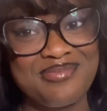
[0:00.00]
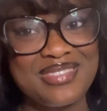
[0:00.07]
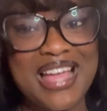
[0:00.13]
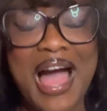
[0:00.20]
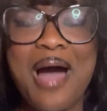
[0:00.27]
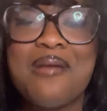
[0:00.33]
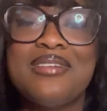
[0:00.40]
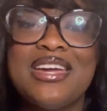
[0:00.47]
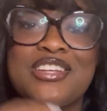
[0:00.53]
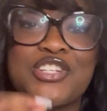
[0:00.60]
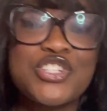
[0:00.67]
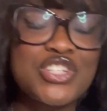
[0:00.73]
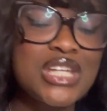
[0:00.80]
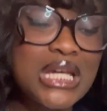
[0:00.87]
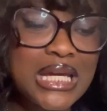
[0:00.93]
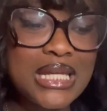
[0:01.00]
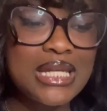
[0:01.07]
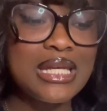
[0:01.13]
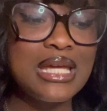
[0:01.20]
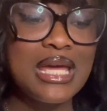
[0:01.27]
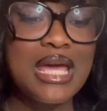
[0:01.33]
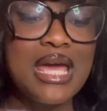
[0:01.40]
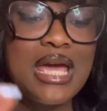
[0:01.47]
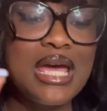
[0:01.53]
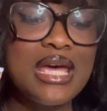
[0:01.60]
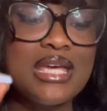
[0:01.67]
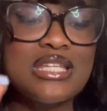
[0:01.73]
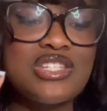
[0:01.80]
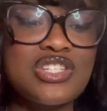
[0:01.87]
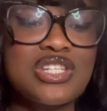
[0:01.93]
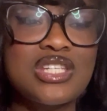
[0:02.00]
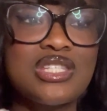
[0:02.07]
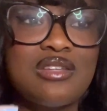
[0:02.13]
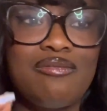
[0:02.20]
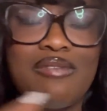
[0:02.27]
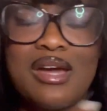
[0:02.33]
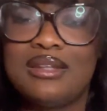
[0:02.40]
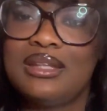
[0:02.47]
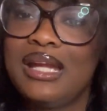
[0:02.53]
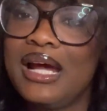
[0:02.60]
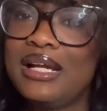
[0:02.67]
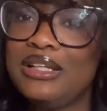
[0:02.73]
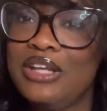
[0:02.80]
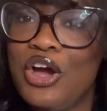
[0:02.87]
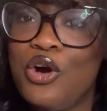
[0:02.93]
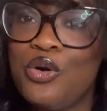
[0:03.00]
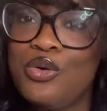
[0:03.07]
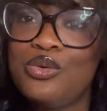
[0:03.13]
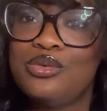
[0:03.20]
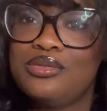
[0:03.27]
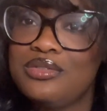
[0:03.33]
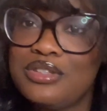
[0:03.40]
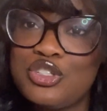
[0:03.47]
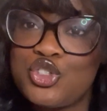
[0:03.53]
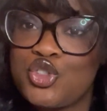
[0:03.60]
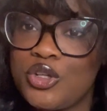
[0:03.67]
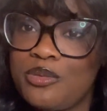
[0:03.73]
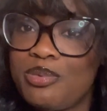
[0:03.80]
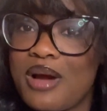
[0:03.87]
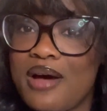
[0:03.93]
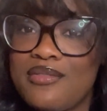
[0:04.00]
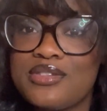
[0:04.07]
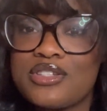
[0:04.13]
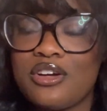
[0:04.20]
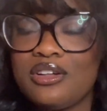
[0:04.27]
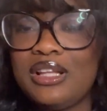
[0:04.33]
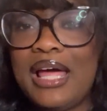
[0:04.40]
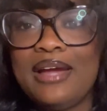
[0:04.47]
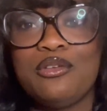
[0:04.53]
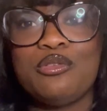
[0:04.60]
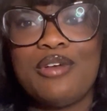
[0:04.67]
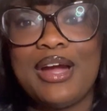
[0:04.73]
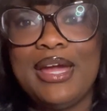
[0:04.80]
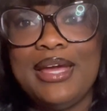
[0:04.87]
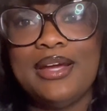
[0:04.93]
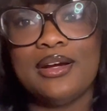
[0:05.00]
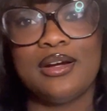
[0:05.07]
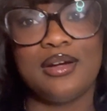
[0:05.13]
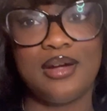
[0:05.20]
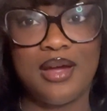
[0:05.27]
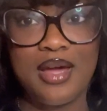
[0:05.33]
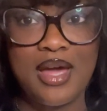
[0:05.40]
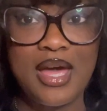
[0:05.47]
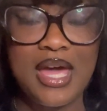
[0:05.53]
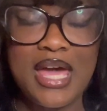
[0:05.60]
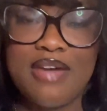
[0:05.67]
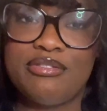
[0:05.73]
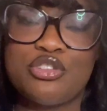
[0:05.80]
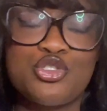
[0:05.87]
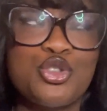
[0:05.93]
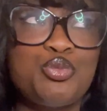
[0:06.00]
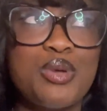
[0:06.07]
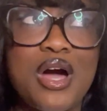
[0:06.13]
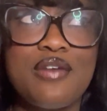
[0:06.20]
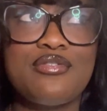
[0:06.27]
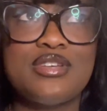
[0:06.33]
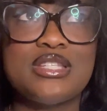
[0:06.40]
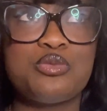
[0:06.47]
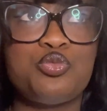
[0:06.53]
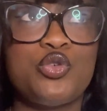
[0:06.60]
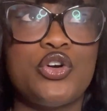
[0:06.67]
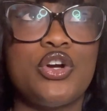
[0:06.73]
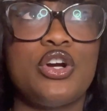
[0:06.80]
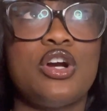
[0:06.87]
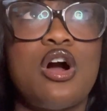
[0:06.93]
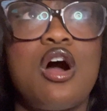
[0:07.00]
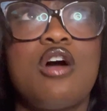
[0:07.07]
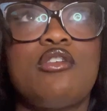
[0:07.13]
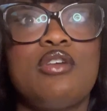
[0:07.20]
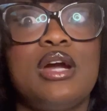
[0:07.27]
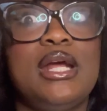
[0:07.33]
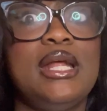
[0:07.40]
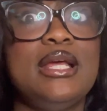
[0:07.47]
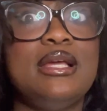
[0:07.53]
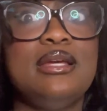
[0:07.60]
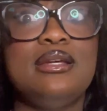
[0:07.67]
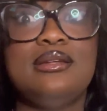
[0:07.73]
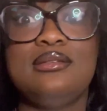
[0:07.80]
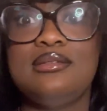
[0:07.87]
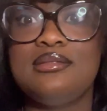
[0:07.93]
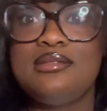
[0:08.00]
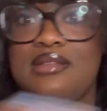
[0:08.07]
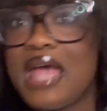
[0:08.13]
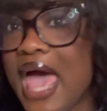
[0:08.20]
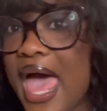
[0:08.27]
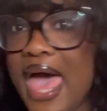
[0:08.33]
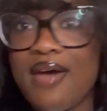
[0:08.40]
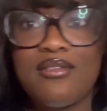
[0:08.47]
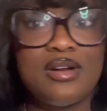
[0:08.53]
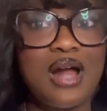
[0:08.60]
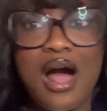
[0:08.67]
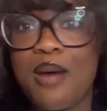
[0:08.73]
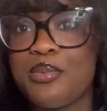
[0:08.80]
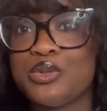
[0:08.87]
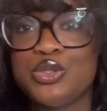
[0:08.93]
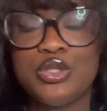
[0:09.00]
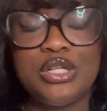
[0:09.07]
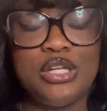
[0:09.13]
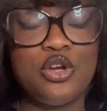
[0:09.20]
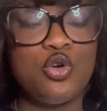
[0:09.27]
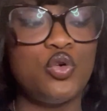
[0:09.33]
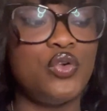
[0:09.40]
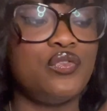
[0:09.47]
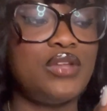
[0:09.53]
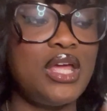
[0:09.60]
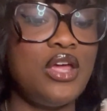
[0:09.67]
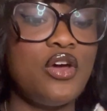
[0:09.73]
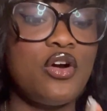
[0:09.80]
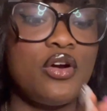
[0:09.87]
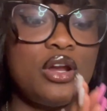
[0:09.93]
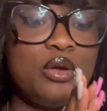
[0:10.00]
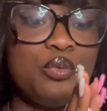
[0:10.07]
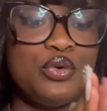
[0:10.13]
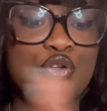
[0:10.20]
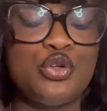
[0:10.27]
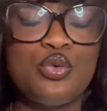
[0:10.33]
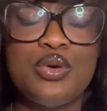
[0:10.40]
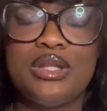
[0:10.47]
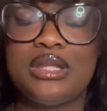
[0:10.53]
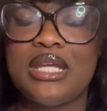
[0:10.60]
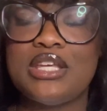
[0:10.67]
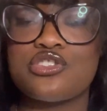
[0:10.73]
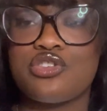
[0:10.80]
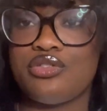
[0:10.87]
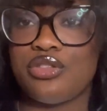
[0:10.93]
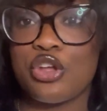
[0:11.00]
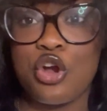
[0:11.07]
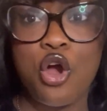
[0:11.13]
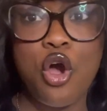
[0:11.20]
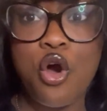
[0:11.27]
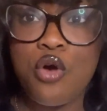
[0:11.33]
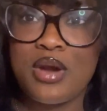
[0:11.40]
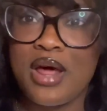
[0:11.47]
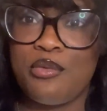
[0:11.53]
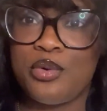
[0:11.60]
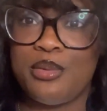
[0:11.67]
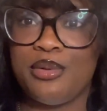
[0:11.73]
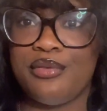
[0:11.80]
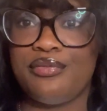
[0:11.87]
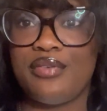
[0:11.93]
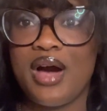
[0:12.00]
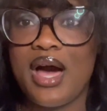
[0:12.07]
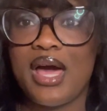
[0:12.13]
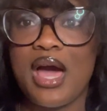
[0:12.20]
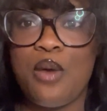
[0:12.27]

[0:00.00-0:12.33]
I'm interested in it. It's just the fact that I know the Street Profits are like right here. If the Street Profits were already having an opportunity, or if they already were doing things on their own, that would have been fine.